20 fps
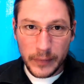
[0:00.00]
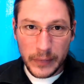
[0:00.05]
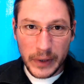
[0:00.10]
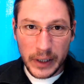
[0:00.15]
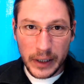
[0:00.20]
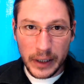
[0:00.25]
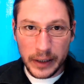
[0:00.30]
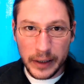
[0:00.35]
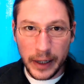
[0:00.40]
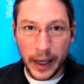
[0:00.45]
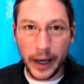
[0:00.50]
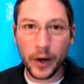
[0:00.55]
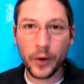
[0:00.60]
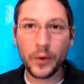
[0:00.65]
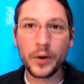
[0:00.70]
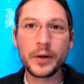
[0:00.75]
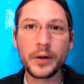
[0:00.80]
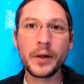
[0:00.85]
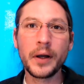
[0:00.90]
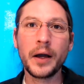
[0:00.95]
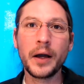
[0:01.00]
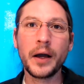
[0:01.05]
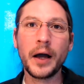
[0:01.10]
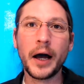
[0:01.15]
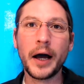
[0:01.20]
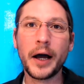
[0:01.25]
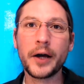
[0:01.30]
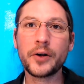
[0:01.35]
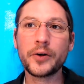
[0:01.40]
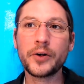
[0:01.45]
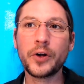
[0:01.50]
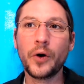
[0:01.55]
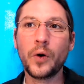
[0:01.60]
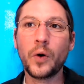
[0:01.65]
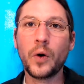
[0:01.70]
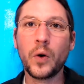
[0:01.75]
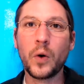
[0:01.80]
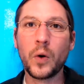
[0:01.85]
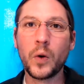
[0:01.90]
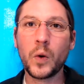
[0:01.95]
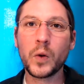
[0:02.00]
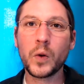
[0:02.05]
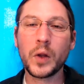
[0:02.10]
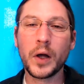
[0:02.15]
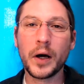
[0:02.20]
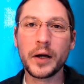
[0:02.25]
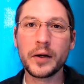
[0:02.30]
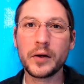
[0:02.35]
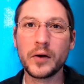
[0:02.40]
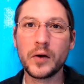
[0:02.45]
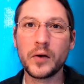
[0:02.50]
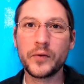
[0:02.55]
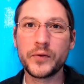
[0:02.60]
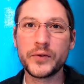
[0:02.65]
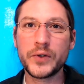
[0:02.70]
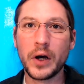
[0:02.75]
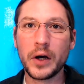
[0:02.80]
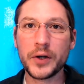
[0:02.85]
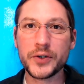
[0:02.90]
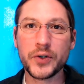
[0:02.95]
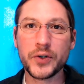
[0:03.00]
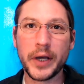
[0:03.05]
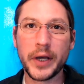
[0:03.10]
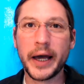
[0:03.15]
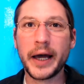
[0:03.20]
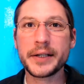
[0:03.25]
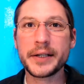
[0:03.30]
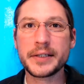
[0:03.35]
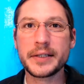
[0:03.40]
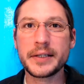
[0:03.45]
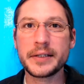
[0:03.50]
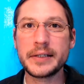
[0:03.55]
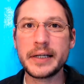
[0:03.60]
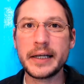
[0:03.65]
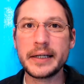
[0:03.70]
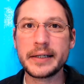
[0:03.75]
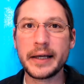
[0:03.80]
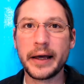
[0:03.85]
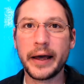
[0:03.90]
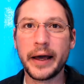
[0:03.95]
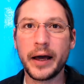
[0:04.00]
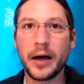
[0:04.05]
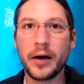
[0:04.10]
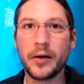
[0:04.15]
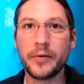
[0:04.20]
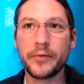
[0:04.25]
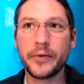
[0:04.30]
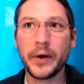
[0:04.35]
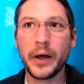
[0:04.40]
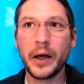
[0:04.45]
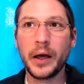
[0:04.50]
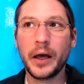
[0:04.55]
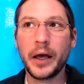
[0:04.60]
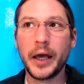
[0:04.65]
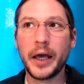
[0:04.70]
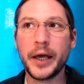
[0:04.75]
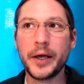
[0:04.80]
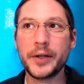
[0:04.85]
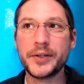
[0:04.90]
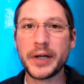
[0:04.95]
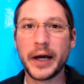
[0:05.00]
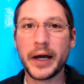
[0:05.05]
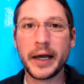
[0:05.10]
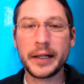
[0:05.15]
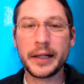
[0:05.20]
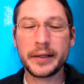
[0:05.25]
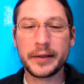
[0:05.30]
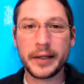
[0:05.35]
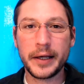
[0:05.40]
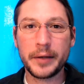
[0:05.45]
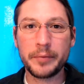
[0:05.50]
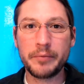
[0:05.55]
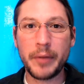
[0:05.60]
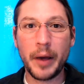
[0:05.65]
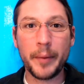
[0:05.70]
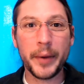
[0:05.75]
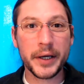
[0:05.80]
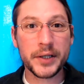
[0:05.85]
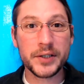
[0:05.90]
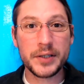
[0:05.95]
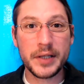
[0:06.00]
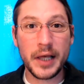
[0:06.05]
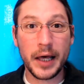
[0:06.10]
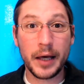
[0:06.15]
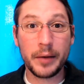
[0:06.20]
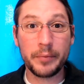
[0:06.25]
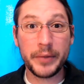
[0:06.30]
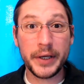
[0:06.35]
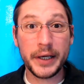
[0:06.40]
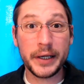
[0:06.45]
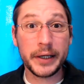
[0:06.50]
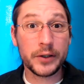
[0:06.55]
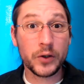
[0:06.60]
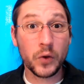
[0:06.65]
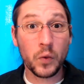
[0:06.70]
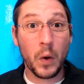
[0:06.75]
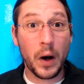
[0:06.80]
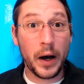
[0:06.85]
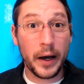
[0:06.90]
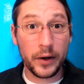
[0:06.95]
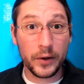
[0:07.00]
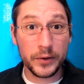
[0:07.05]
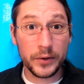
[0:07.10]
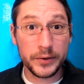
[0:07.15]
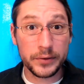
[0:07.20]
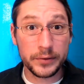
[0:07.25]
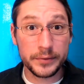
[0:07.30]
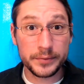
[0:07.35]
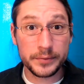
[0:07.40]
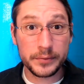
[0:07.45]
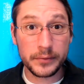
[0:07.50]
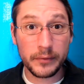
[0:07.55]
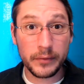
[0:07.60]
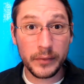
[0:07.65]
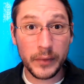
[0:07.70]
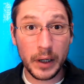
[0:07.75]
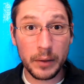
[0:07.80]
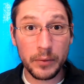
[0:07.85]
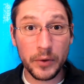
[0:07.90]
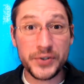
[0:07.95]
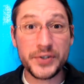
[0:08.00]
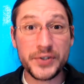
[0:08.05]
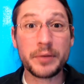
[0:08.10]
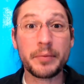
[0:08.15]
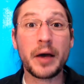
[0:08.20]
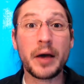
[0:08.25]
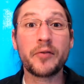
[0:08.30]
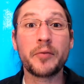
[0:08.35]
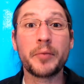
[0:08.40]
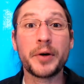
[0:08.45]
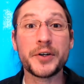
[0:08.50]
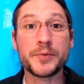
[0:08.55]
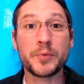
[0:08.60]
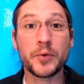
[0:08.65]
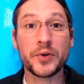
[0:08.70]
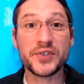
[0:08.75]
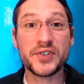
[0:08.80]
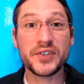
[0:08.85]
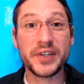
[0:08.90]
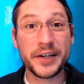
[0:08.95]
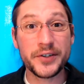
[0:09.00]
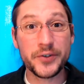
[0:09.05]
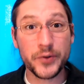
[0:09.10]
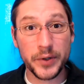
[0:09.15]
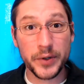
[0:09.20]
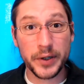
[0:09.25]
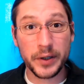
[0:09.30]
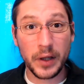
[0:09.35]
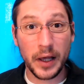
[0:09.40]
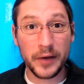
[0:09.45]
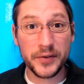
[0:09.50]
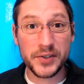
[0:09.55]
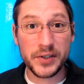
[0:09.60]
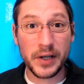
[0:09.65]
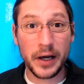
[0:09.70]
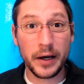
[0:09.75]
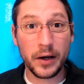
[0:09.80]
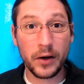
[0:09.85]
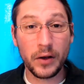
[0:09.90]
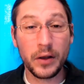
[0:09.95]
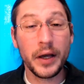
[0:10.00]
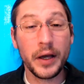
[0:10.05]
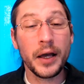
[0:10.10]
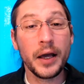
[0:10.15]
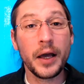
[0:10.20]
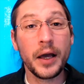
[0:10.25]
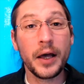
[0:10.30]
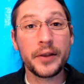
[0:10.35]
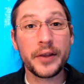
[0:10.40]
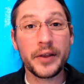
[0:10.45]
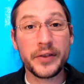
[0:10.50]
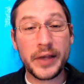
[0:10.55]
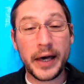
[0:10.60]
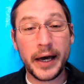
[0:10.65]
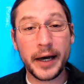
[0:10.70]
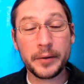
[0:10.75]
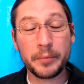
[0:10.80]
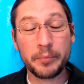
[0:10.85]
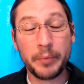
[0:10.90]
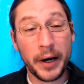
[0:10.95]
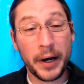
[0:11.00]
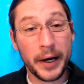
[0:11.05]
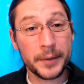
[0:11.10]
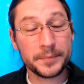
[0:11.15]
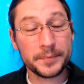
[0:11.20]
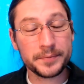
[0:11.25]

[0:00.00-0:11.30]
Now, I don't know a whole lot of dogs or cats that need to have a diet that mimics them being in the wild. Most of them have a much more sedentary lifestyle than that, but